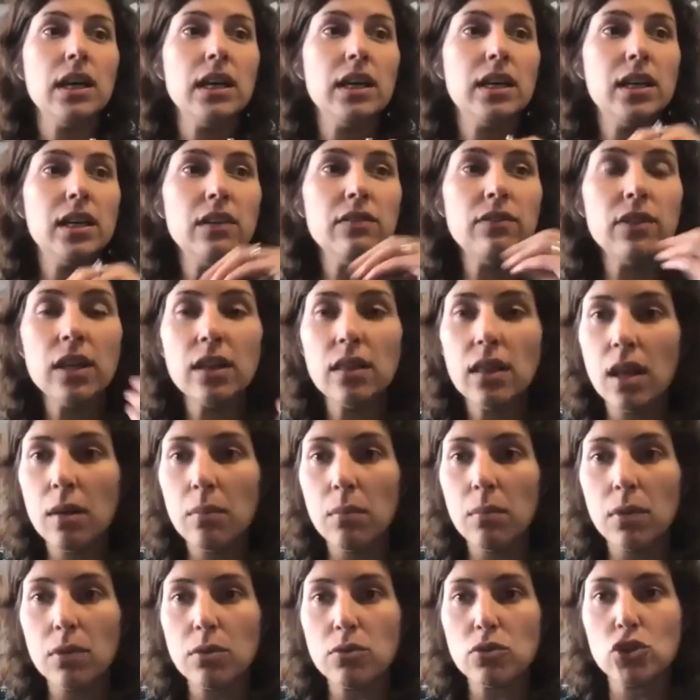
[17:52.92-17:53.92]
giving
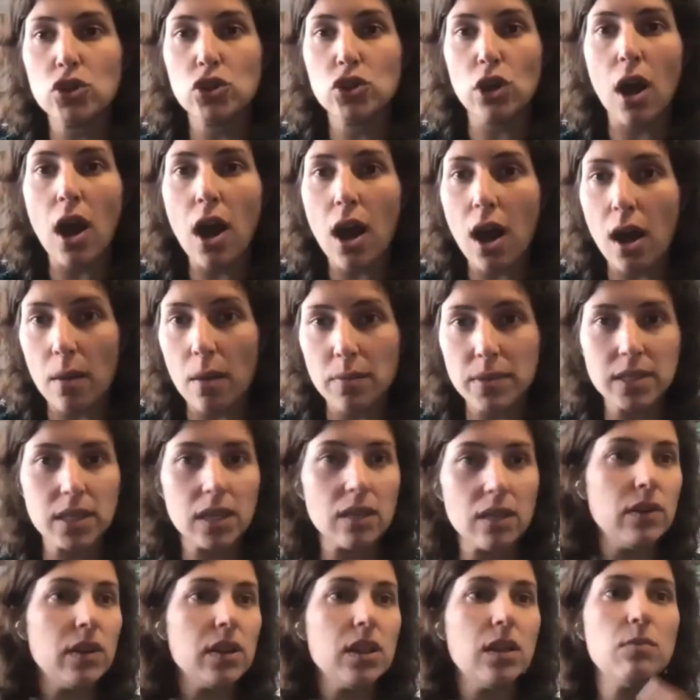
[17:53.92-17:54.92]
them jobs,
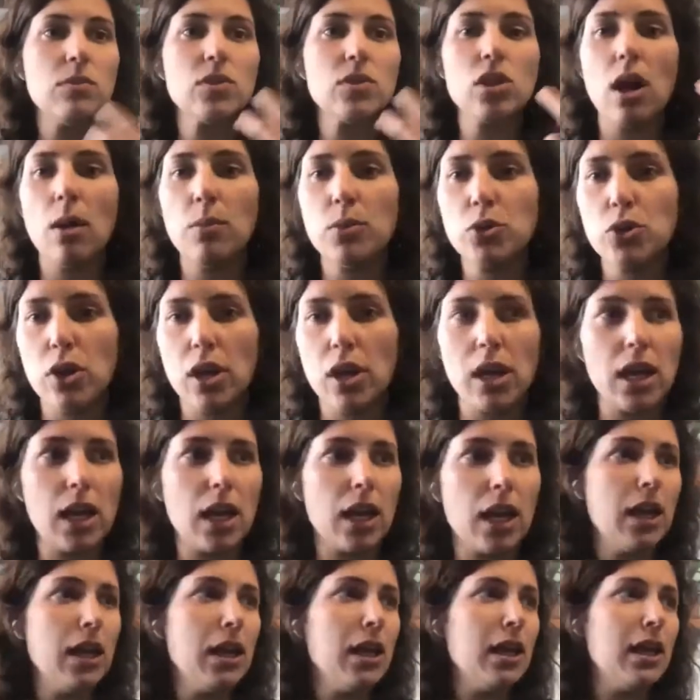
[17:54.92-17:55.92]
giving them job
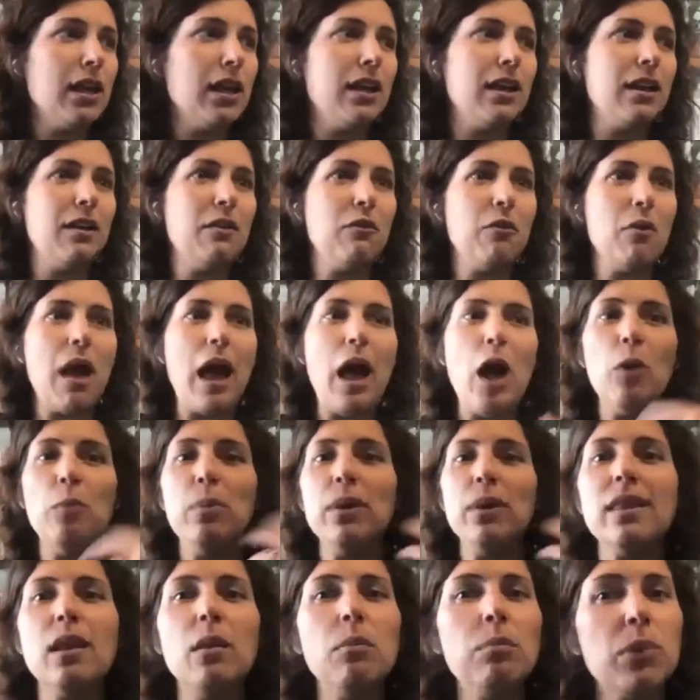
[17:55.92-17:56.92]
training,
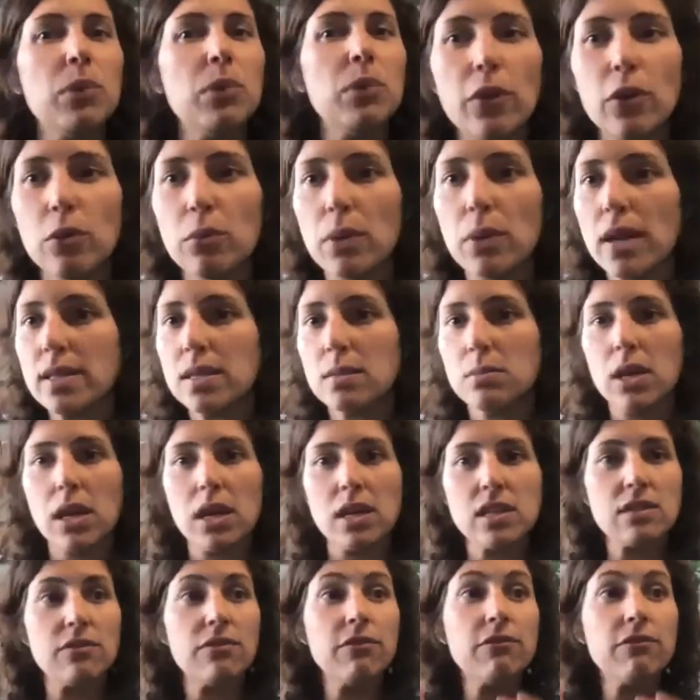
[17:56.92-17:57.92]
helping them build their
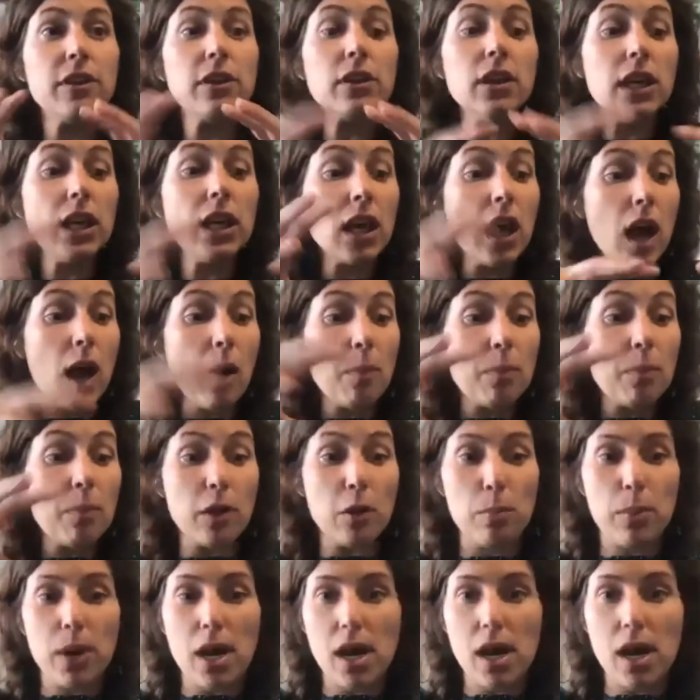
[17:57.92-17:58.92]
resumes, filling up
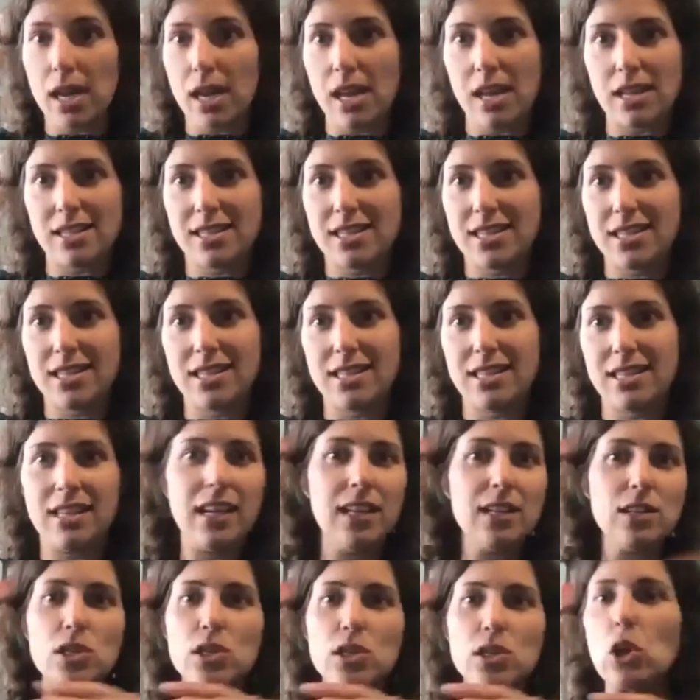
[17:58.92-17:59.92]
their buckets
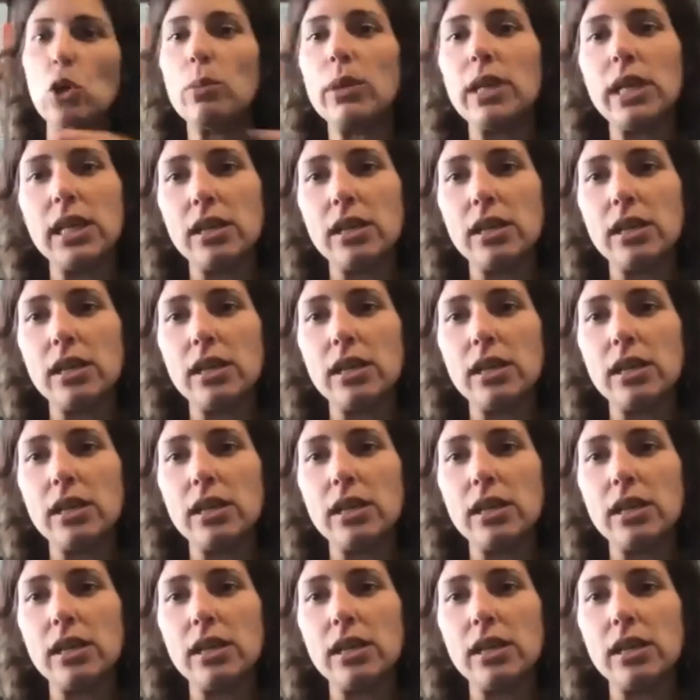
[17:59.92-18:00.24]
in so many